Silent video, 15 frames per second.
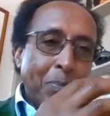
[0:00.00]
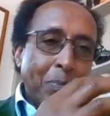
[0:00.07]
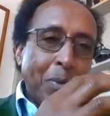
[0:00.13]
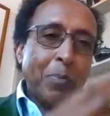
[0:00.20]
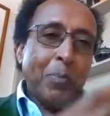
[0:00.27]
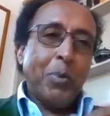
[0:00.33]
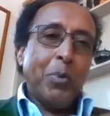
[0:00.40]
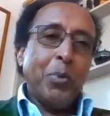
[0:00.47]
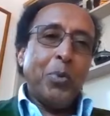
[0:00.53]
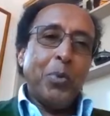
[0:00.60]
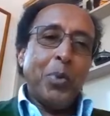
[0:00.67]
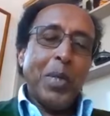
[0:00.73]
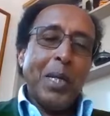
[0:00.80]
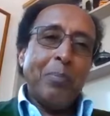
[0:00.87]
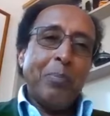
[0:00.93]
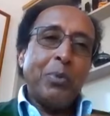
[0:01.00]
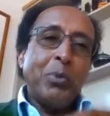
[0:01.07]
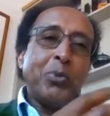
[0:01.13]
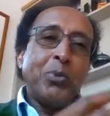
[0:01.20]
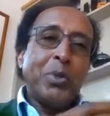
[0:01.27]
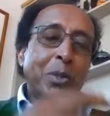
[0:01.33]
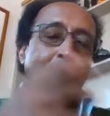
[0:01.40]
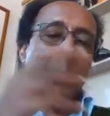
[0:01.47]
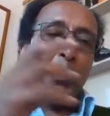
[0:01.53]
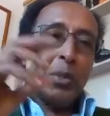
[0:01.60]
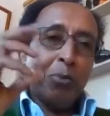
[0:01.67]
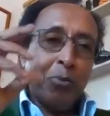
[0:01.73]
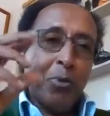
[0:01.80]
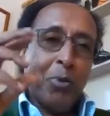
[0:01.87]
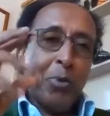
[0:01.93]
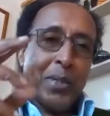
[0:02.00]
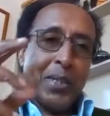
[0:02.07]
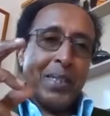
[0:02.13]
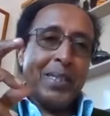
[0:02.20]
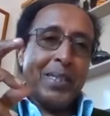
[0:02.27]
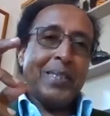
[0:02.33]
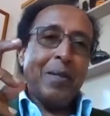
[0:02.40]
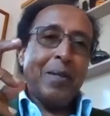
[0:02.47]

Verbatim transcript: people who were abusing the word forex